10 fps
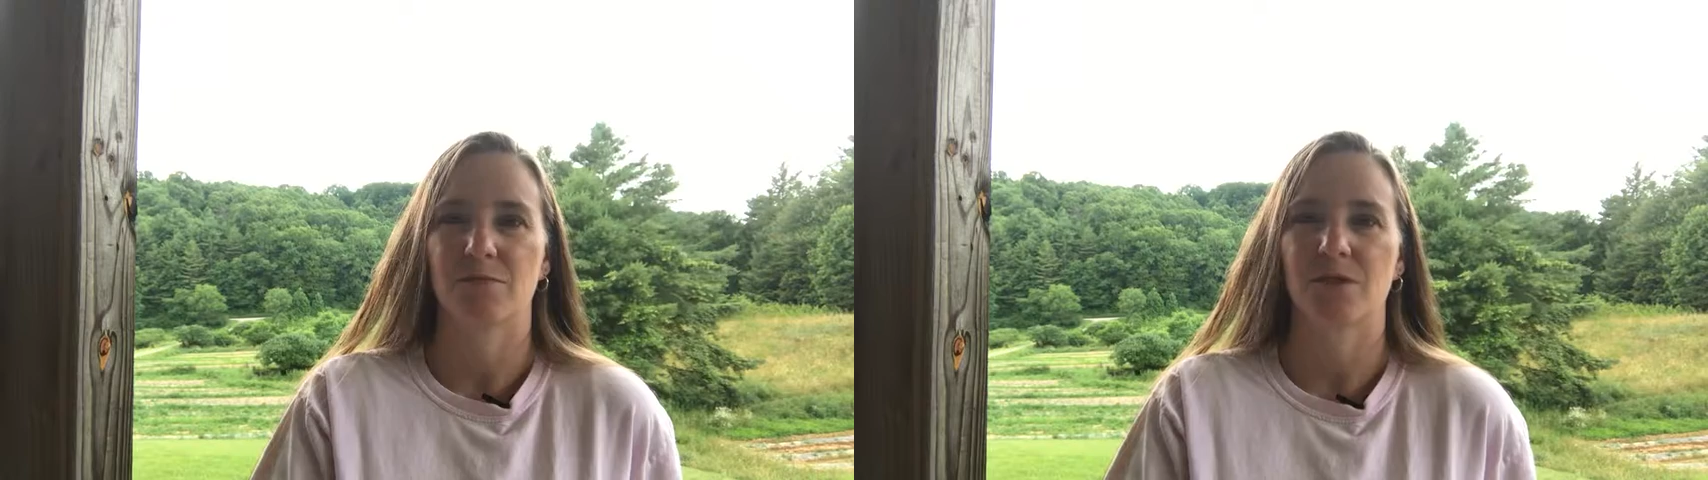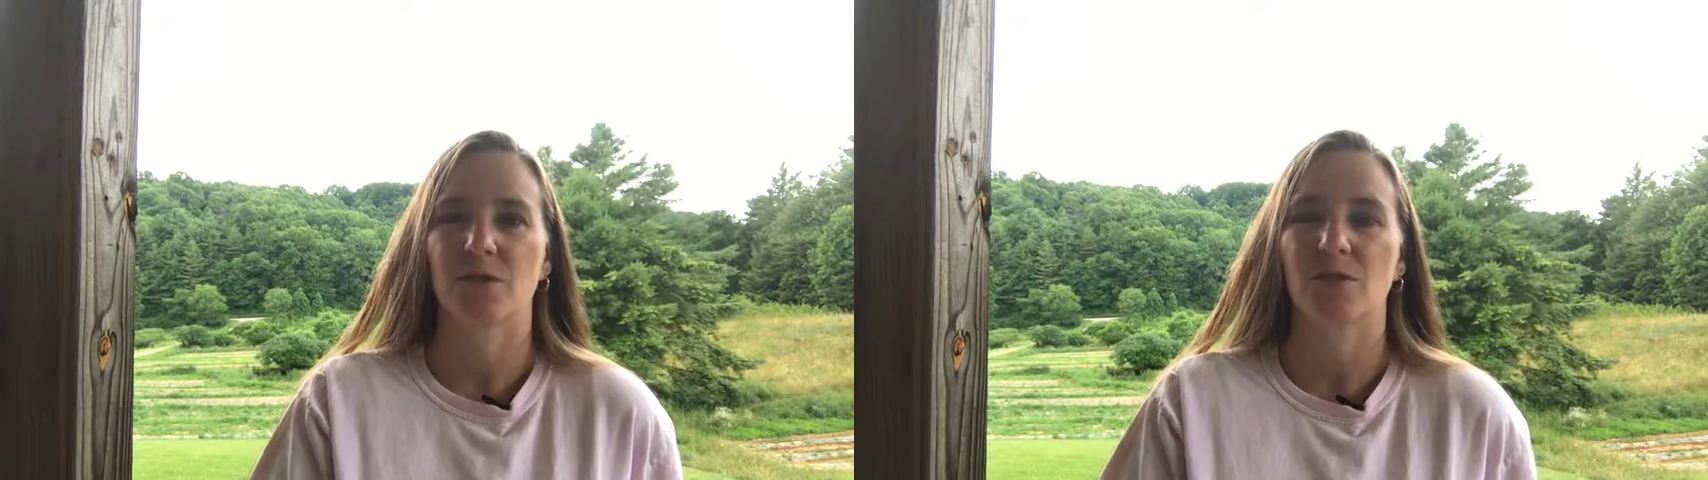
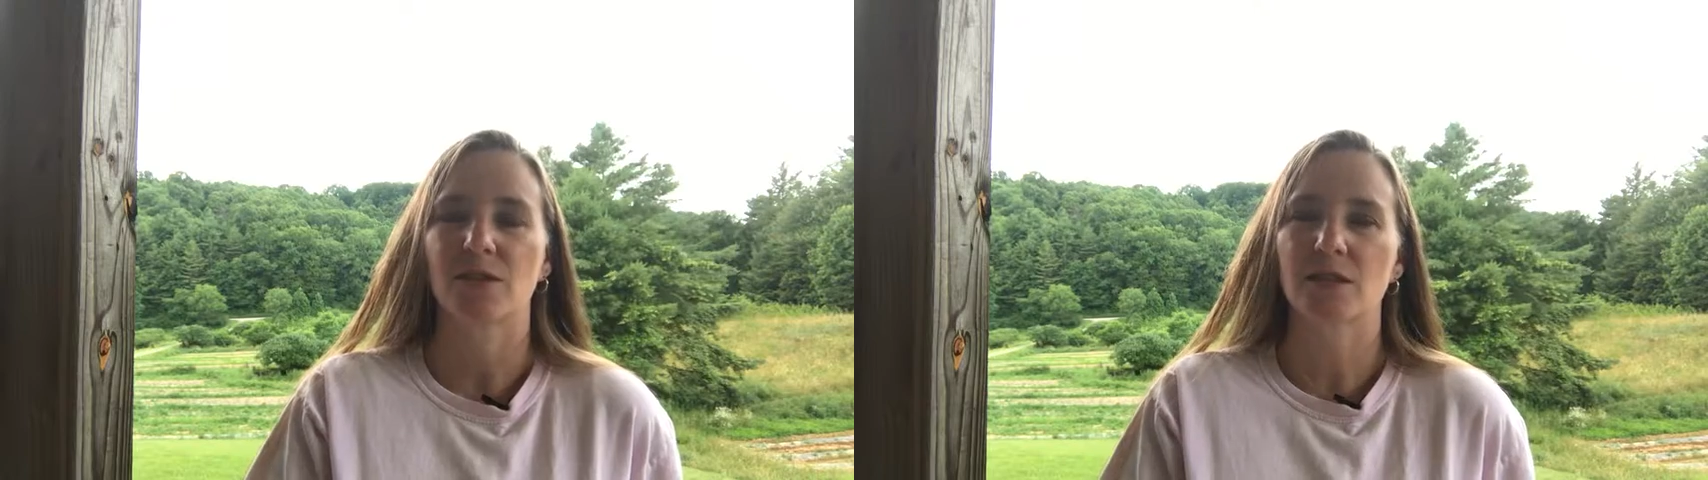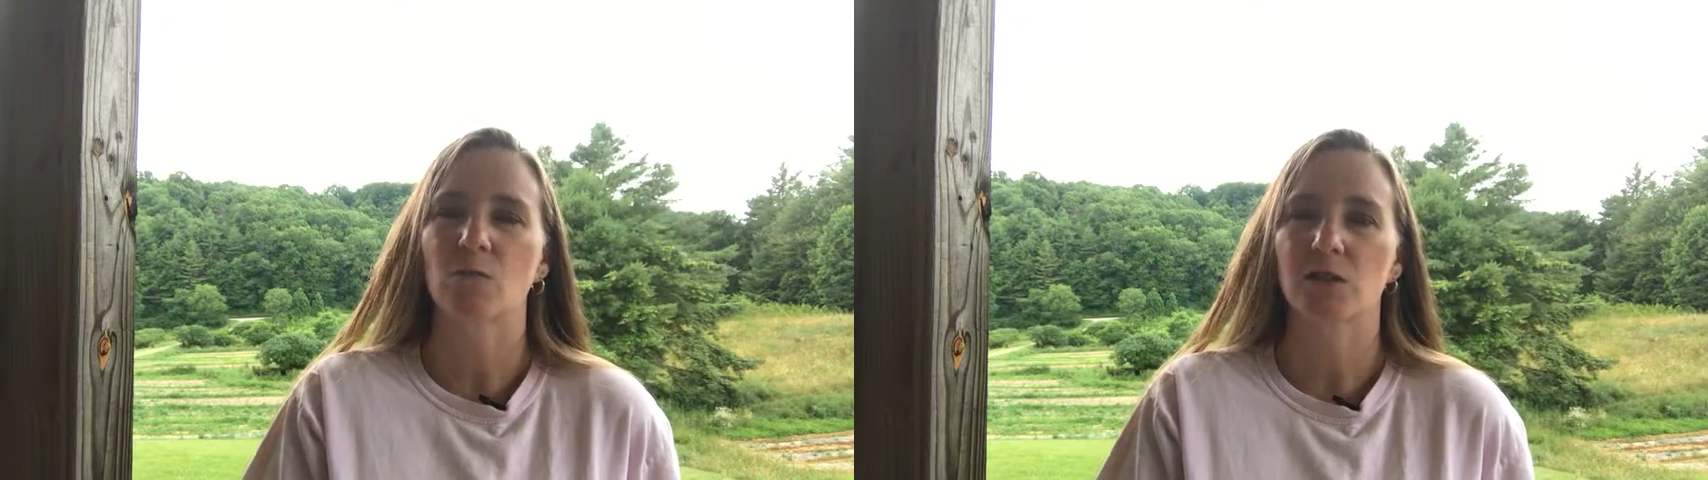So
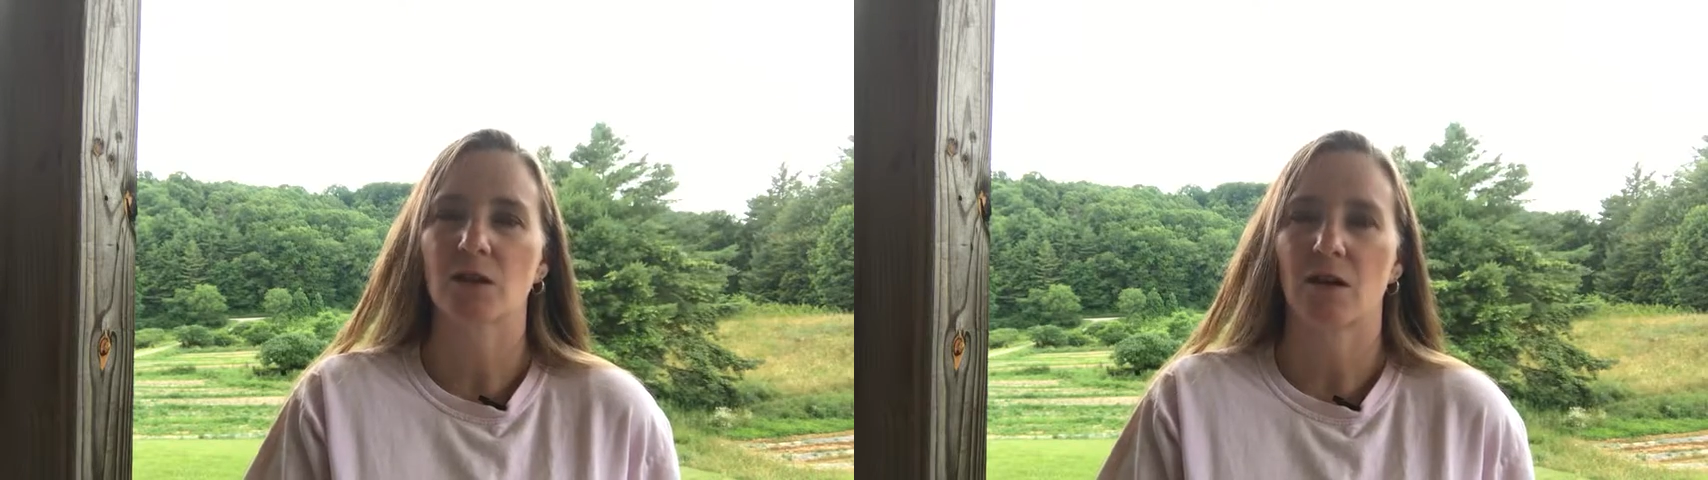that's what's